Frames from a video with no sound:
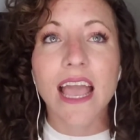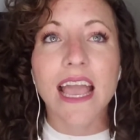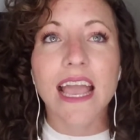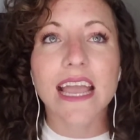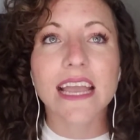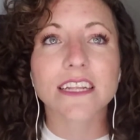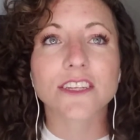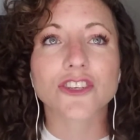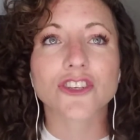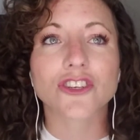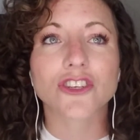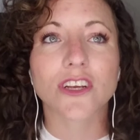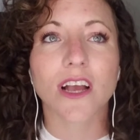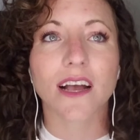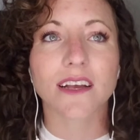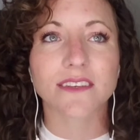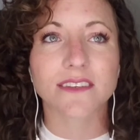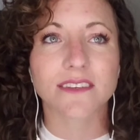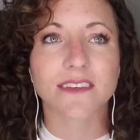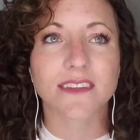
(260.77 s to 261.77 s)
It's
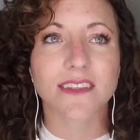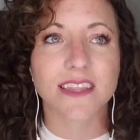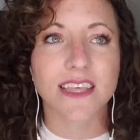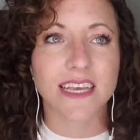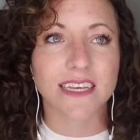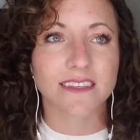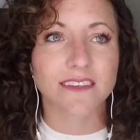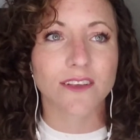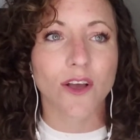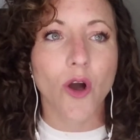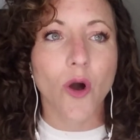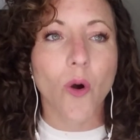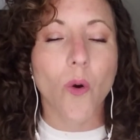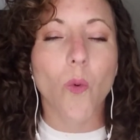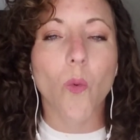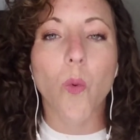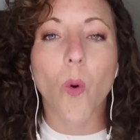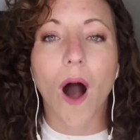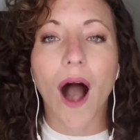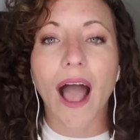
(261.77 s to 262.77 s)
just this
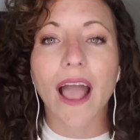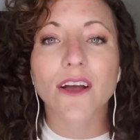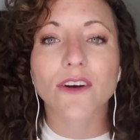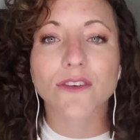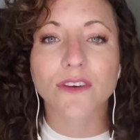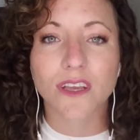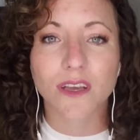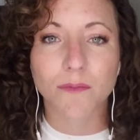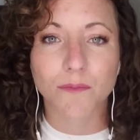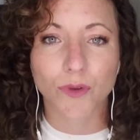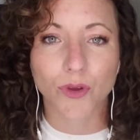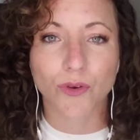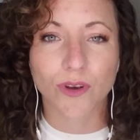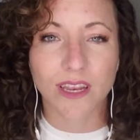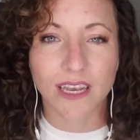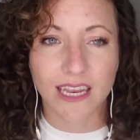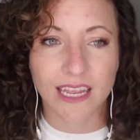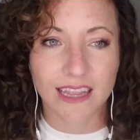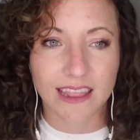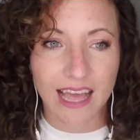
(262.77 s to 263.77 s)
wild
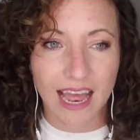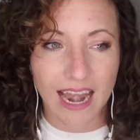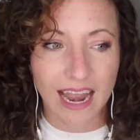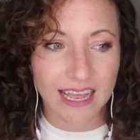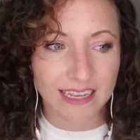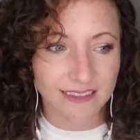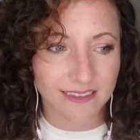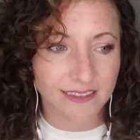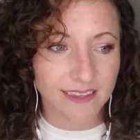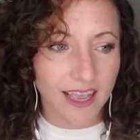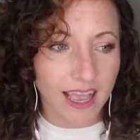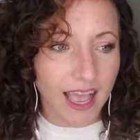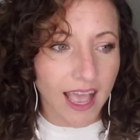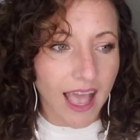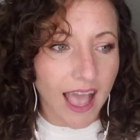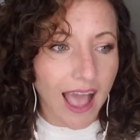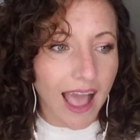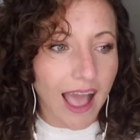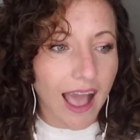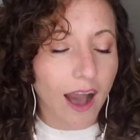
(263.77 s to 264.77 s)
community that has
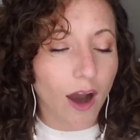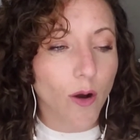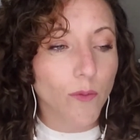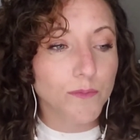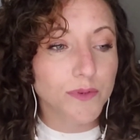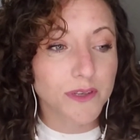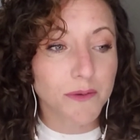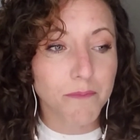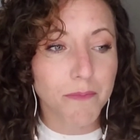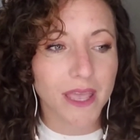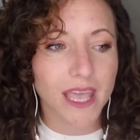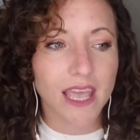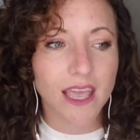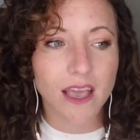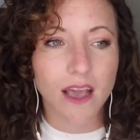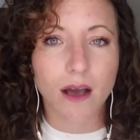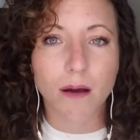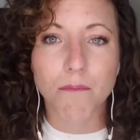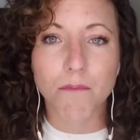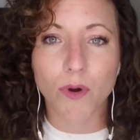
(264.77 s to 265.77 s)
helped
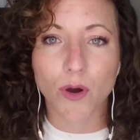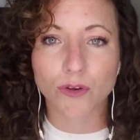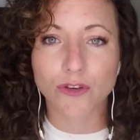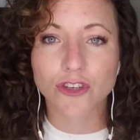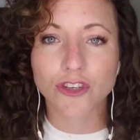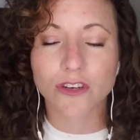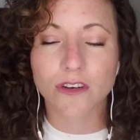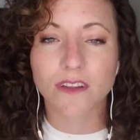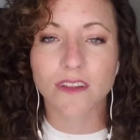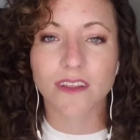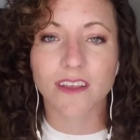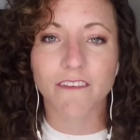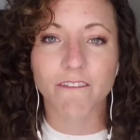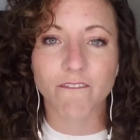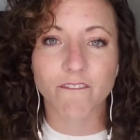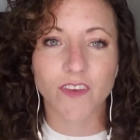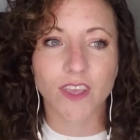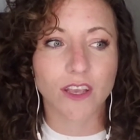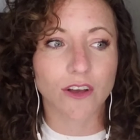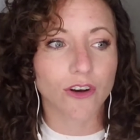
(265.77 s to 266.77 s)
me emotionally
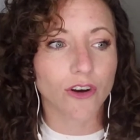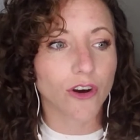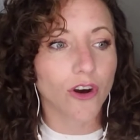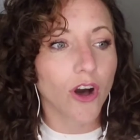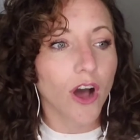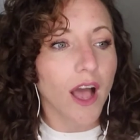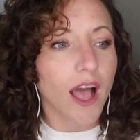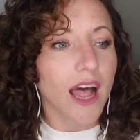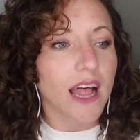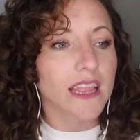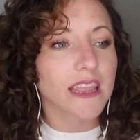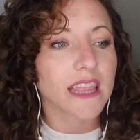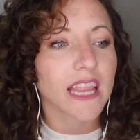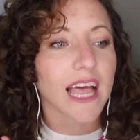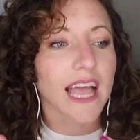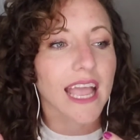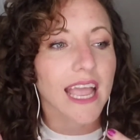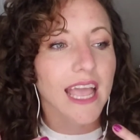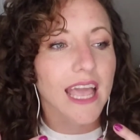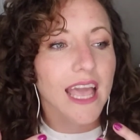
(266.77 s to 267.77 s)
feel
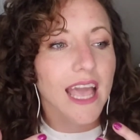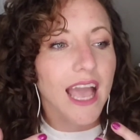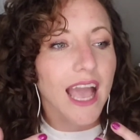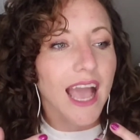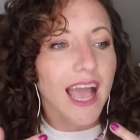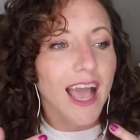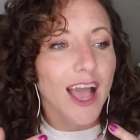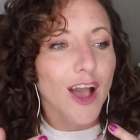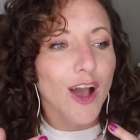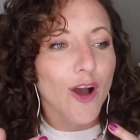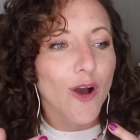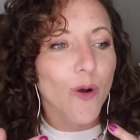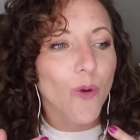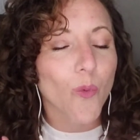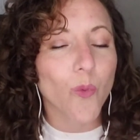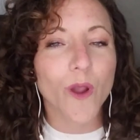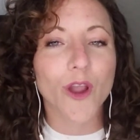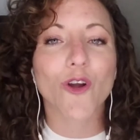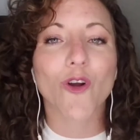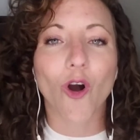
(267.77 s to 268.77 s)
like
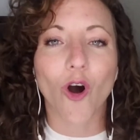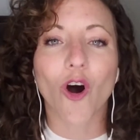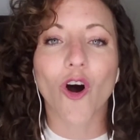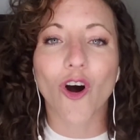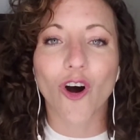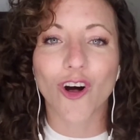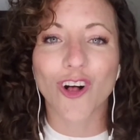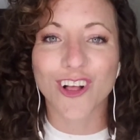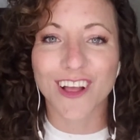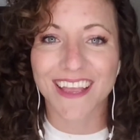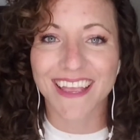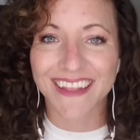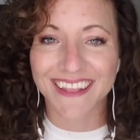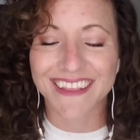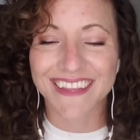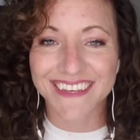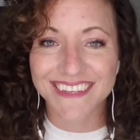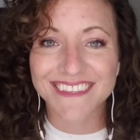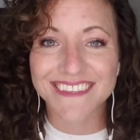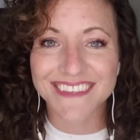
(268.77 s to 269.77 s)
we're all in
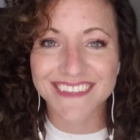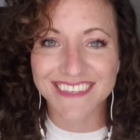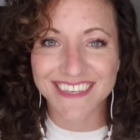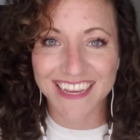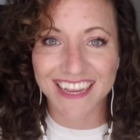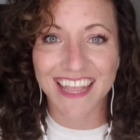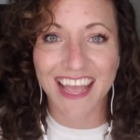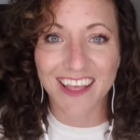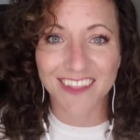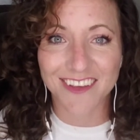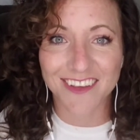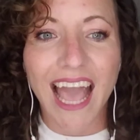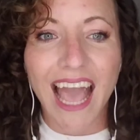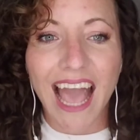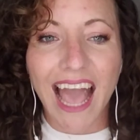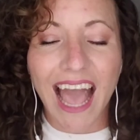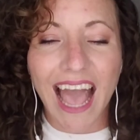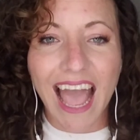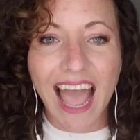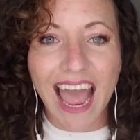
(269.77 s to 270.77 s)
this together.
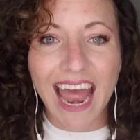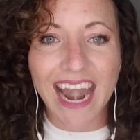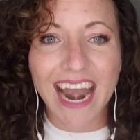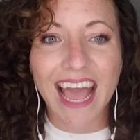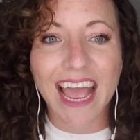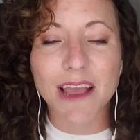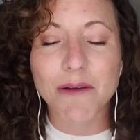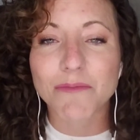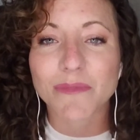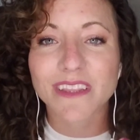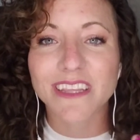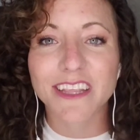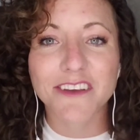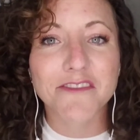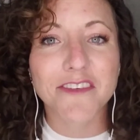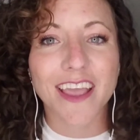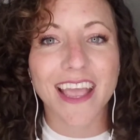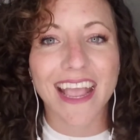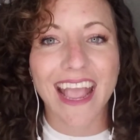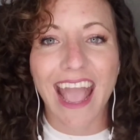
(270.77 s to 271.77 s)
And I am
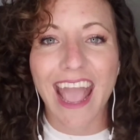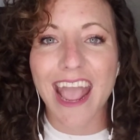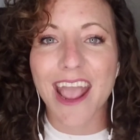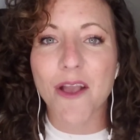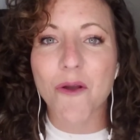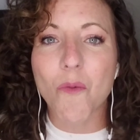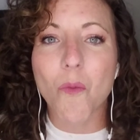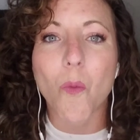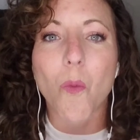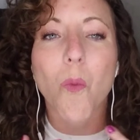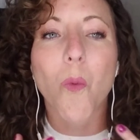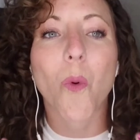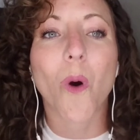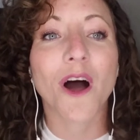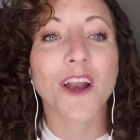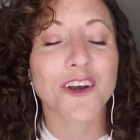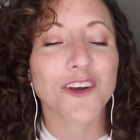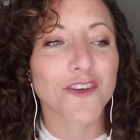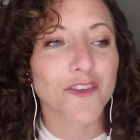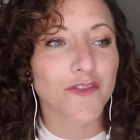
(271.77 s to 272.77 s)
living a
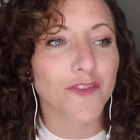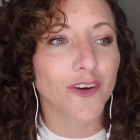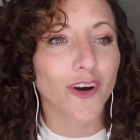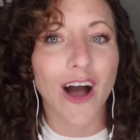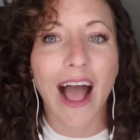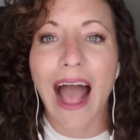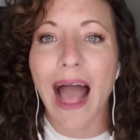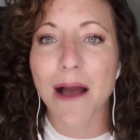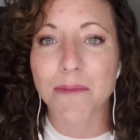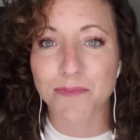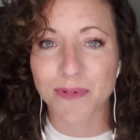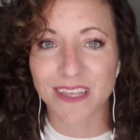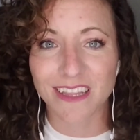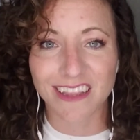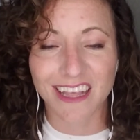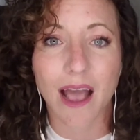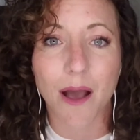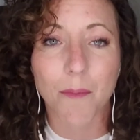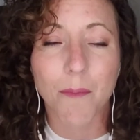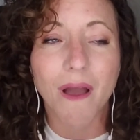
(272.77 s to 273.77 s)
wonderful, happy
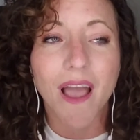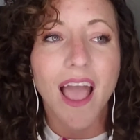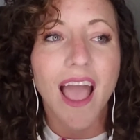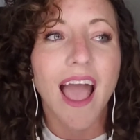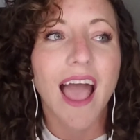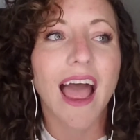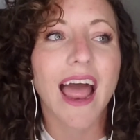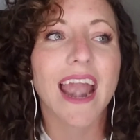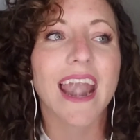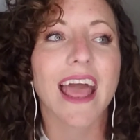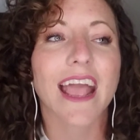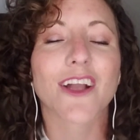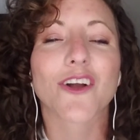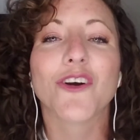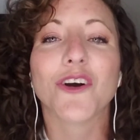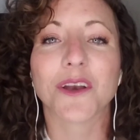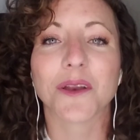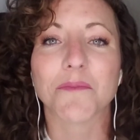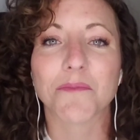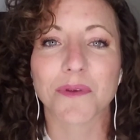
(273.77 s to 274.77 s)
life, and I
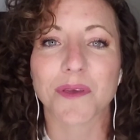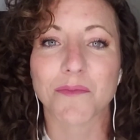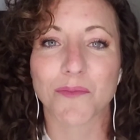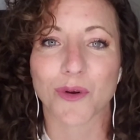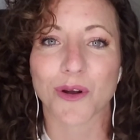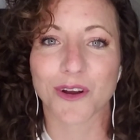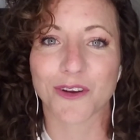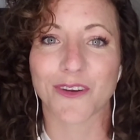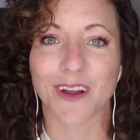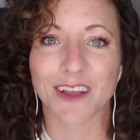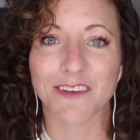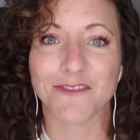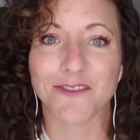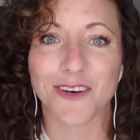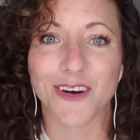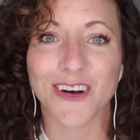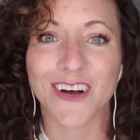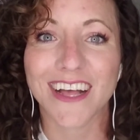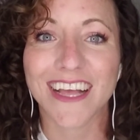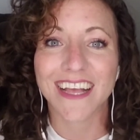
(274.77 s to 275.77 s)
couldn't be more
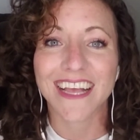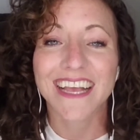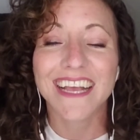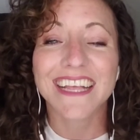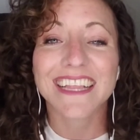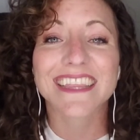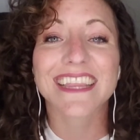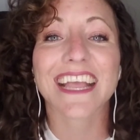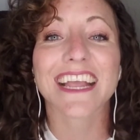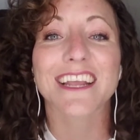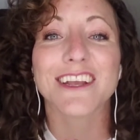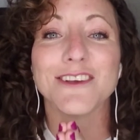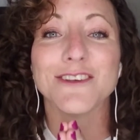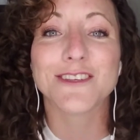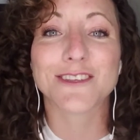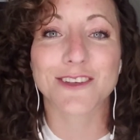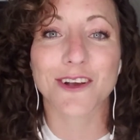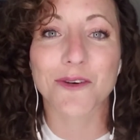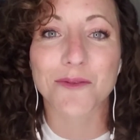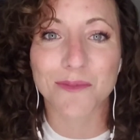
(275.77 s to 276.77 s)
grateful. Thank you
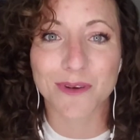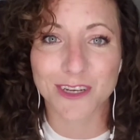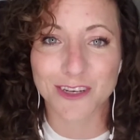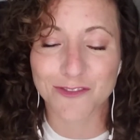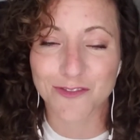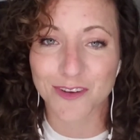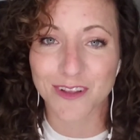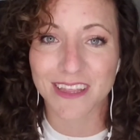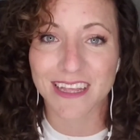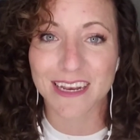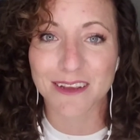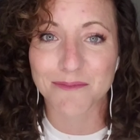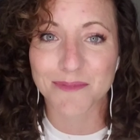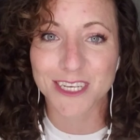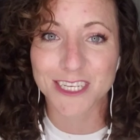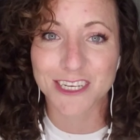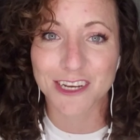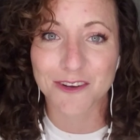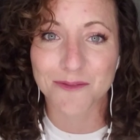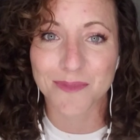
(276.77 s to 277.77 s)
so much for letting me
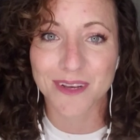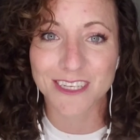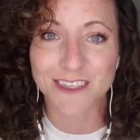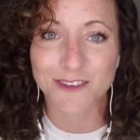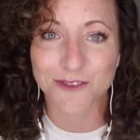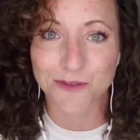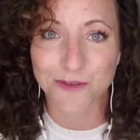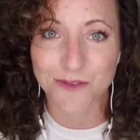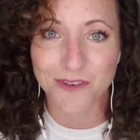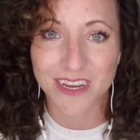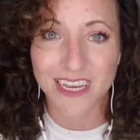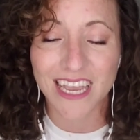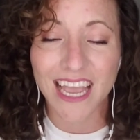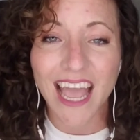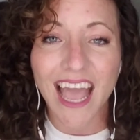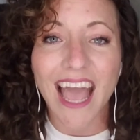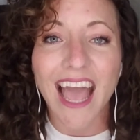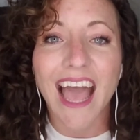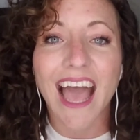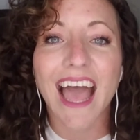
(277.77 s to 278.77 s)
share my story,
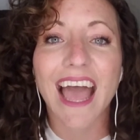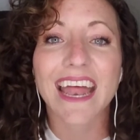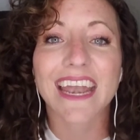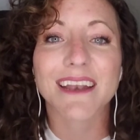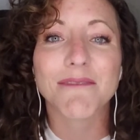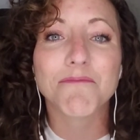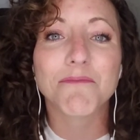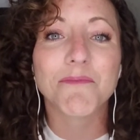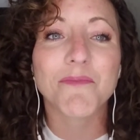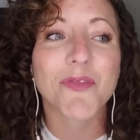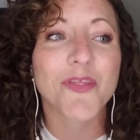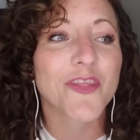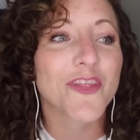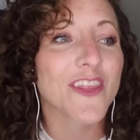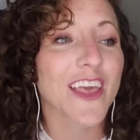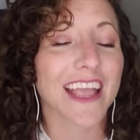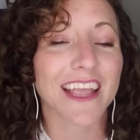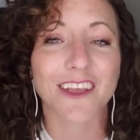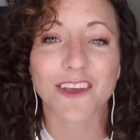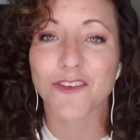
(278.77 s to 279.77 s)
and
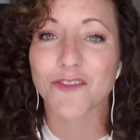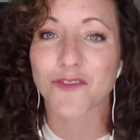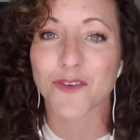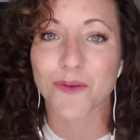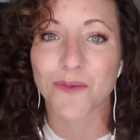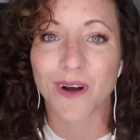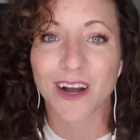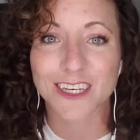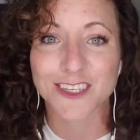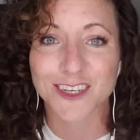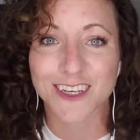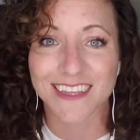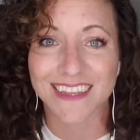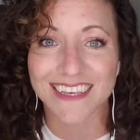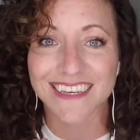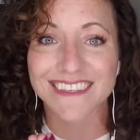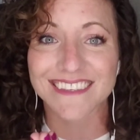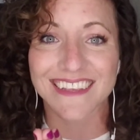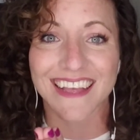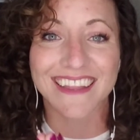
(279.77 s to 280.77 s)
thank you for watching
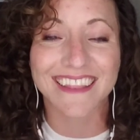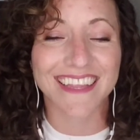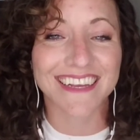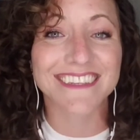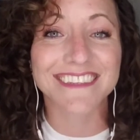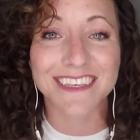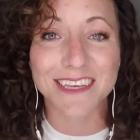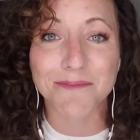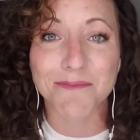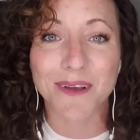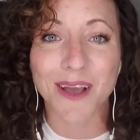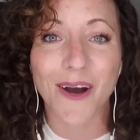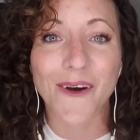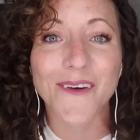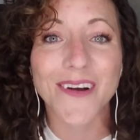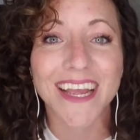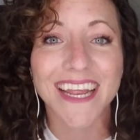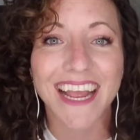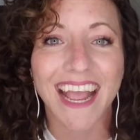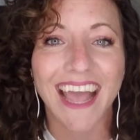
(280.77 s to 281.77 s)
this, and let's keep
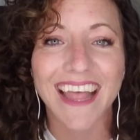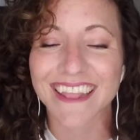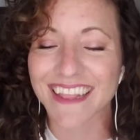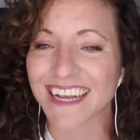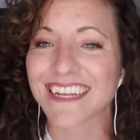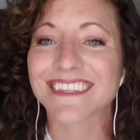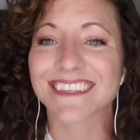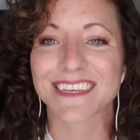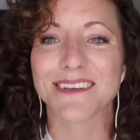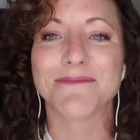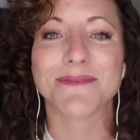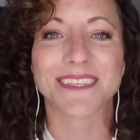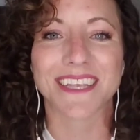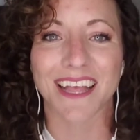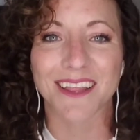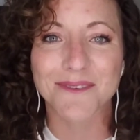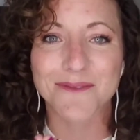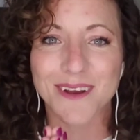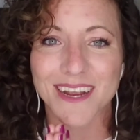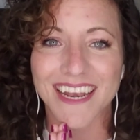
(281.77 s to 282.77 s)
going and let's keep
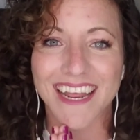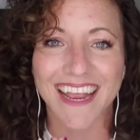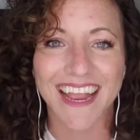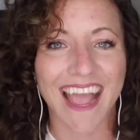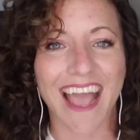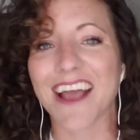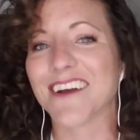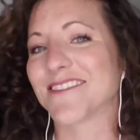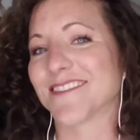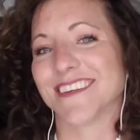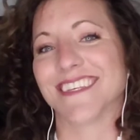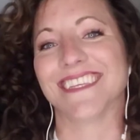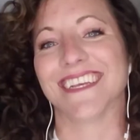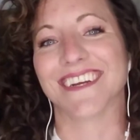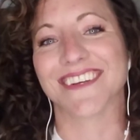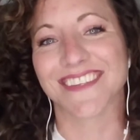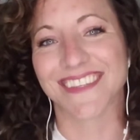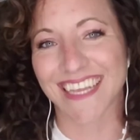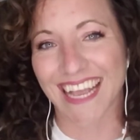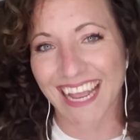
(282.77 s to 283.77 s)
celebrating every
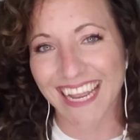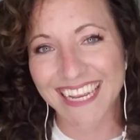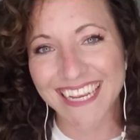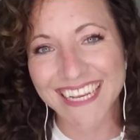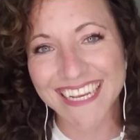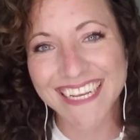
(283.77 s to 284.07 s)
single day.